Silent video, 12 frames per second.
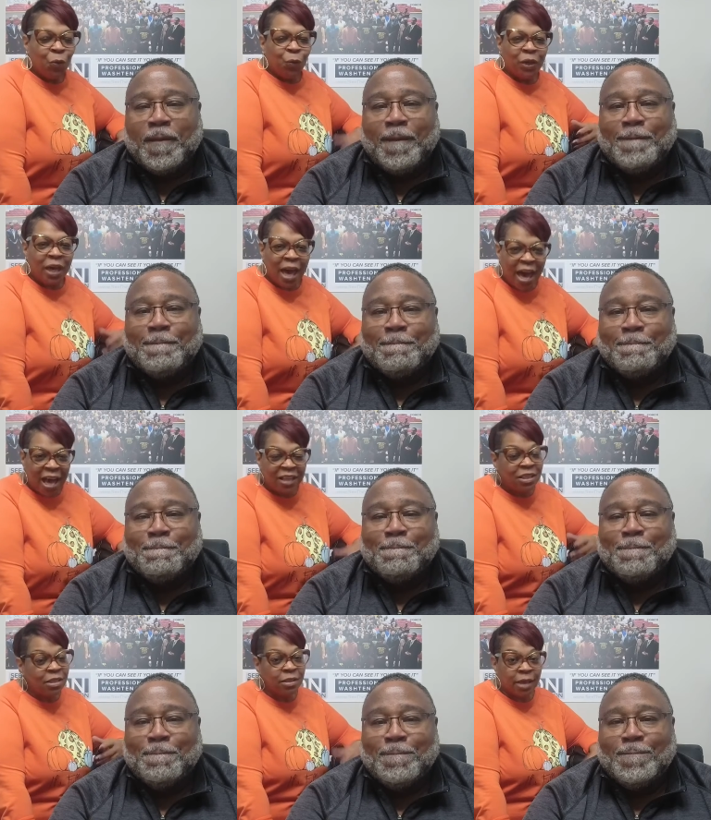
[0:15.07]
Speaker 1: We had
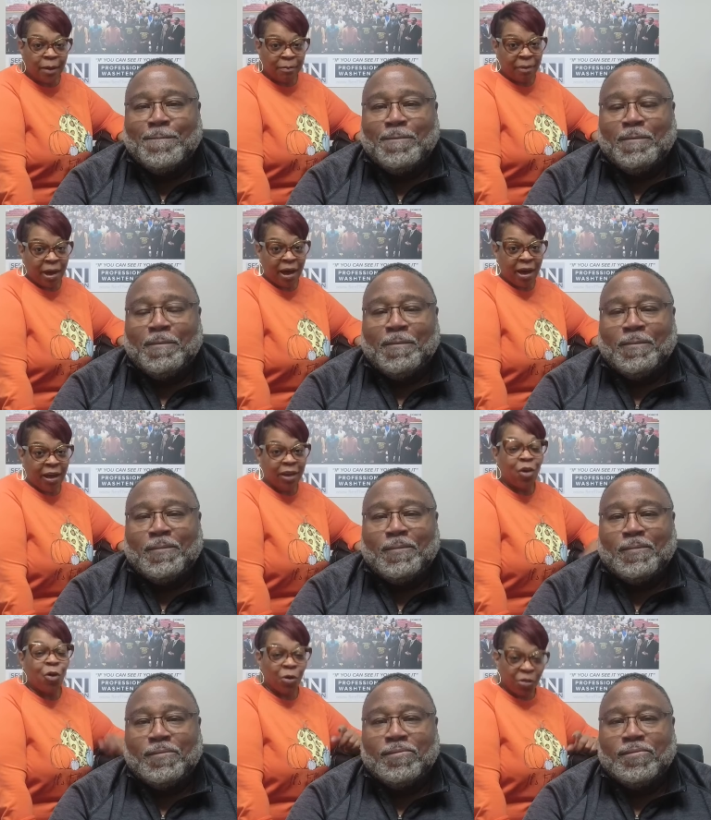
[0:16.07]
to stop by
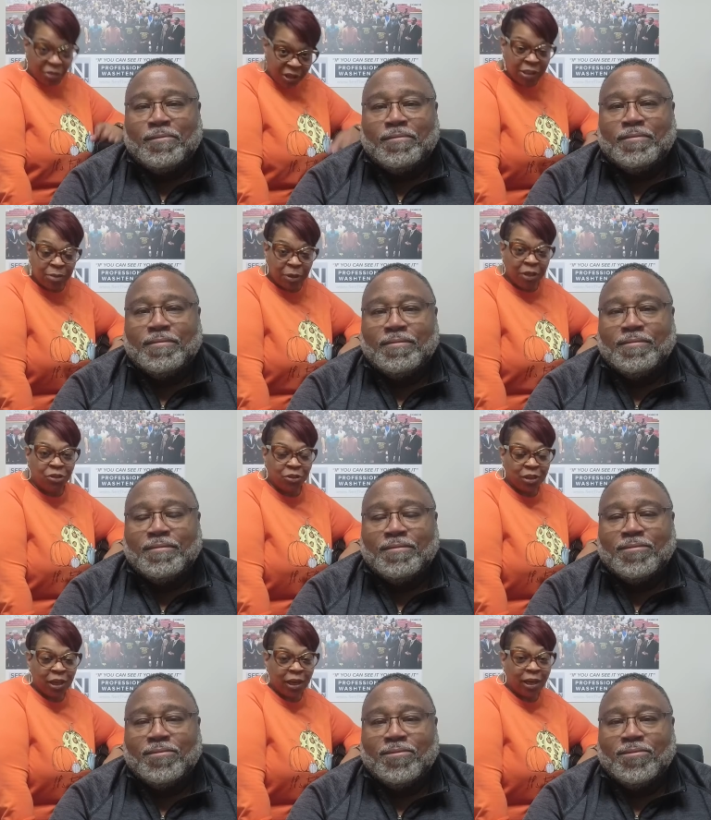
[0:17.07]
on this special
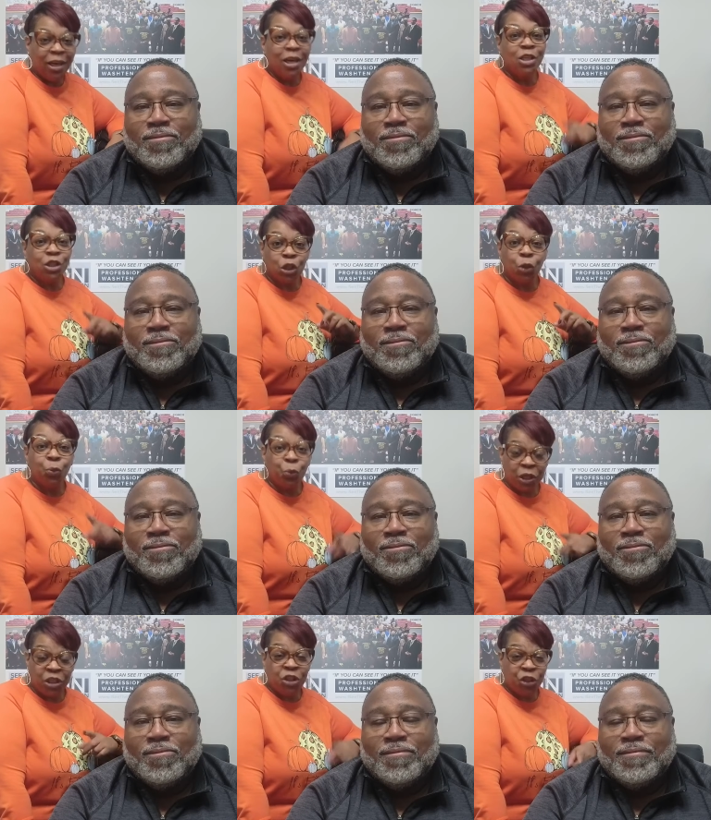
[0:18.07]
day to
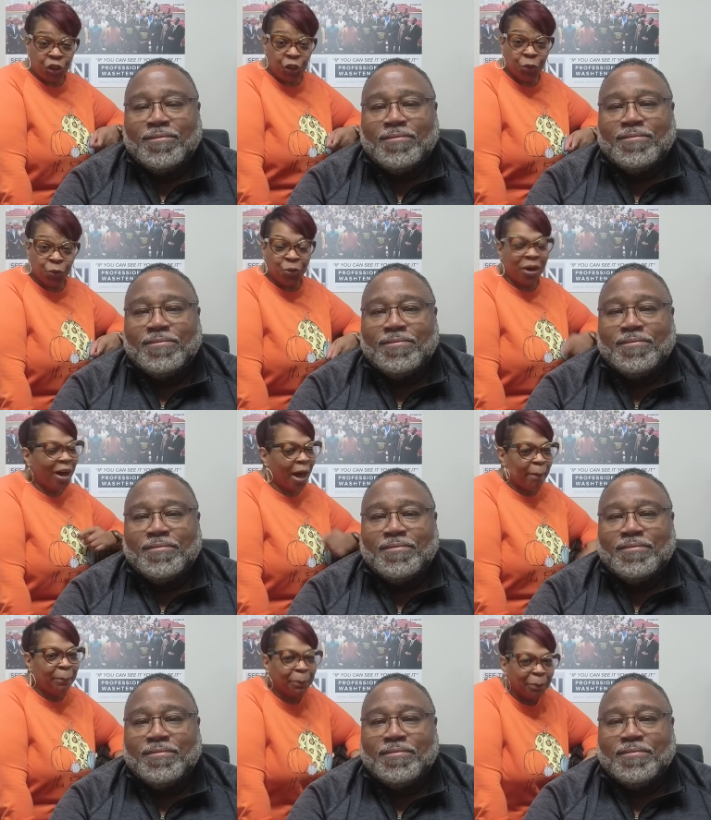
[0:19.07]
wish you a
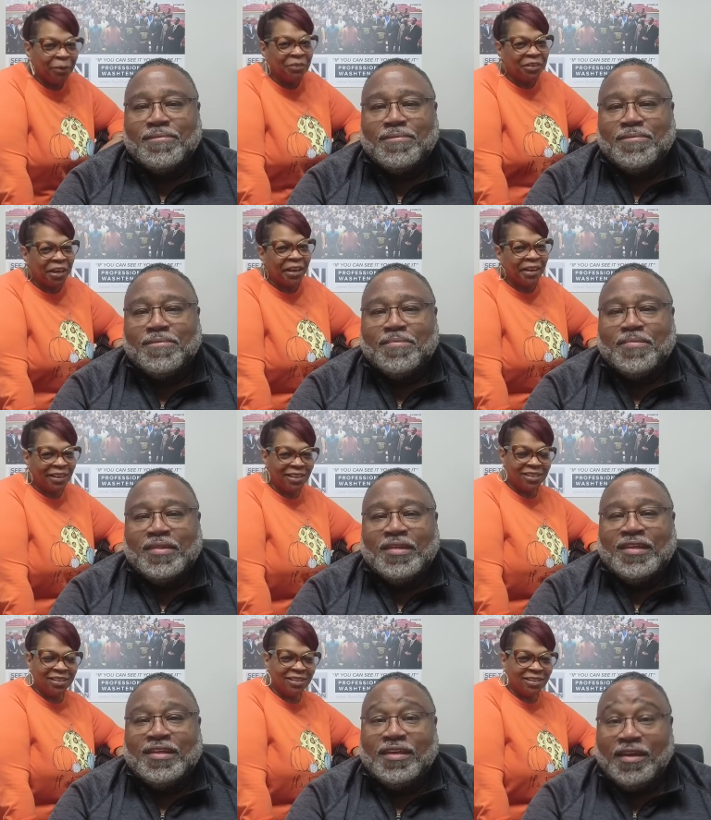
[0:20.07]
happy birthday.
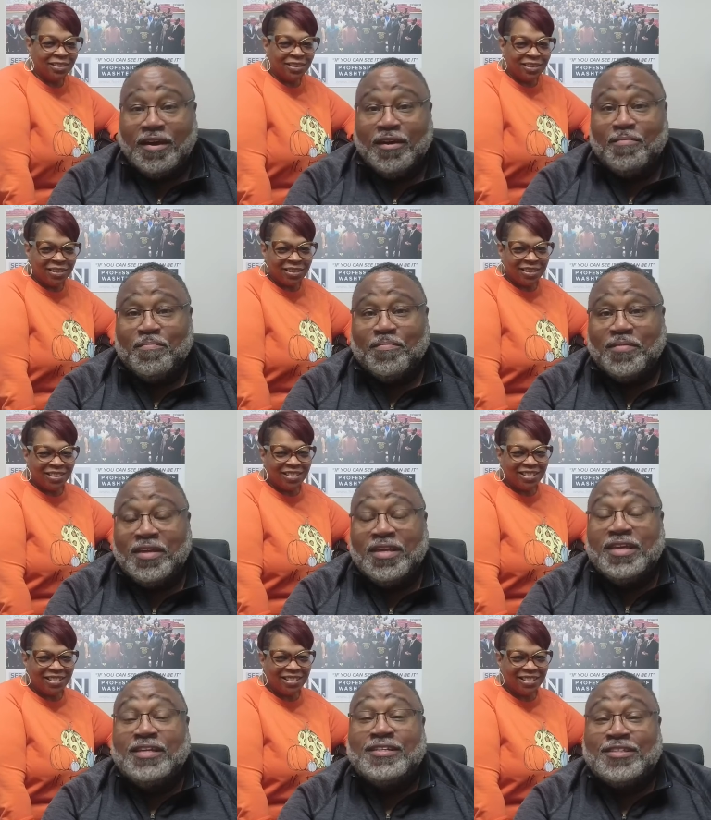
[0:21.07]
Speaker 2: Yep,
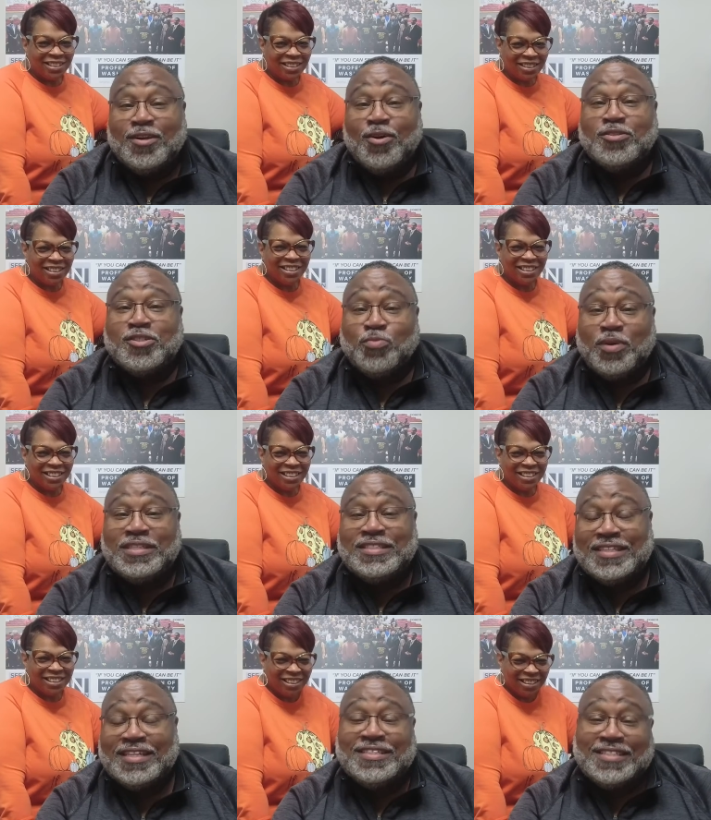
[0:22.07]
it's your sweet
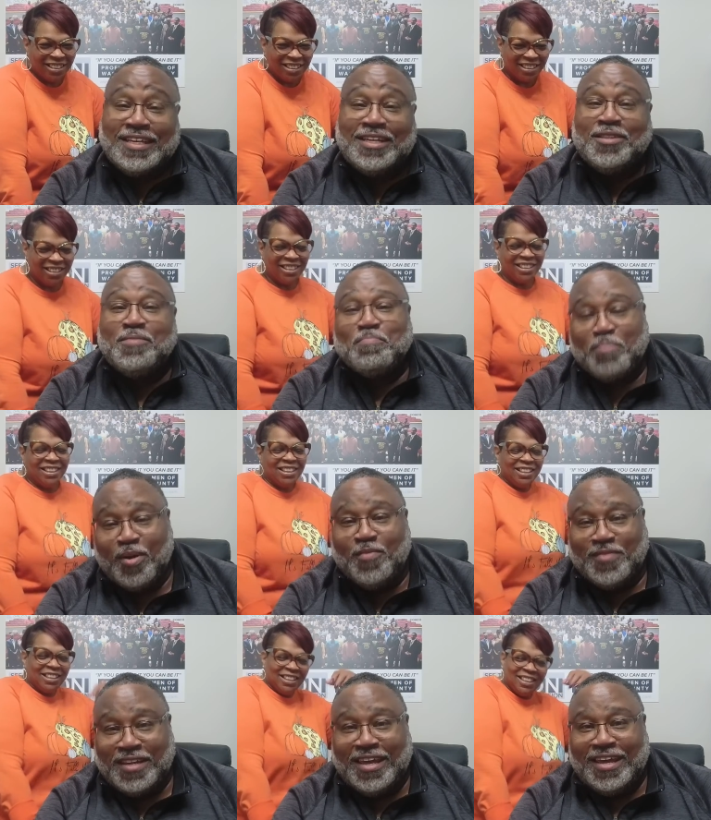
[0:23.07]
16th
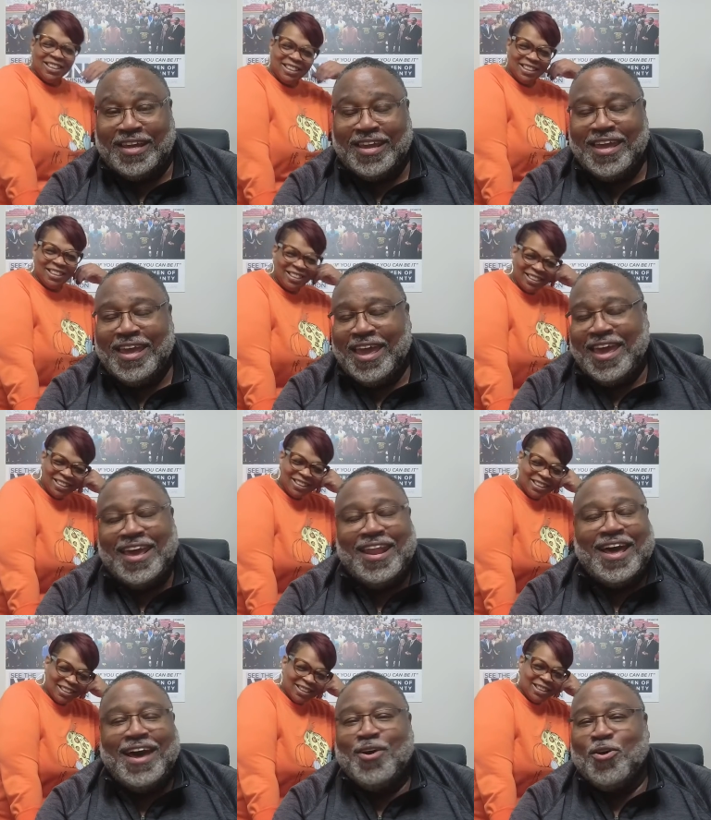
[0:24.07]
birthday, and
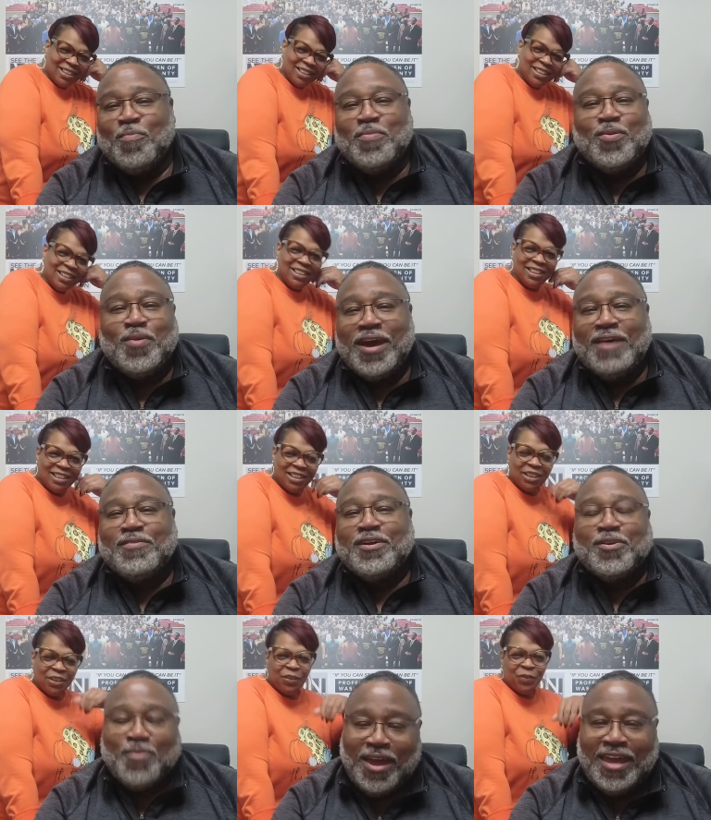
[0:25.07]
I hope you have a
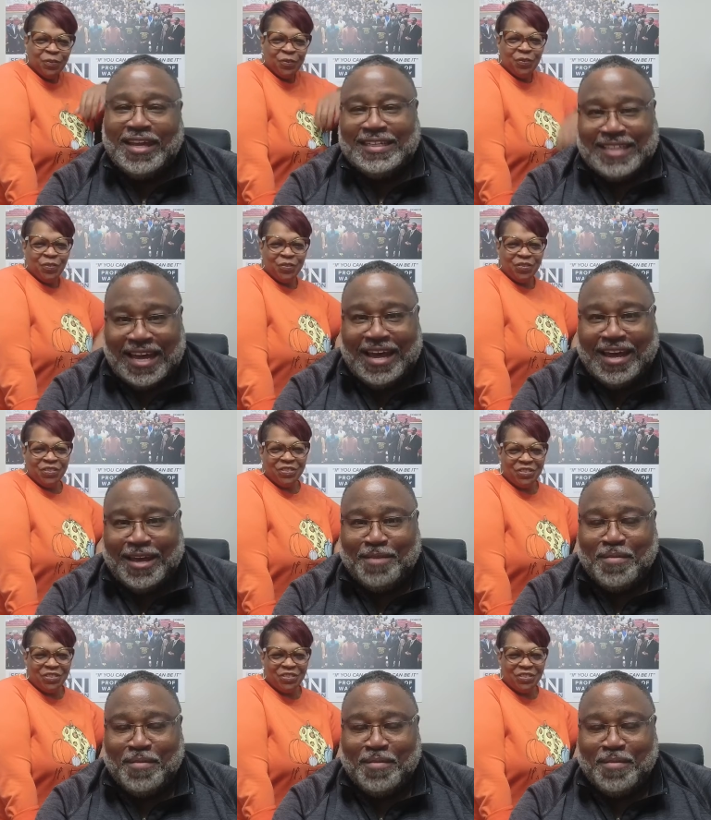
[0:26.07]
grand time.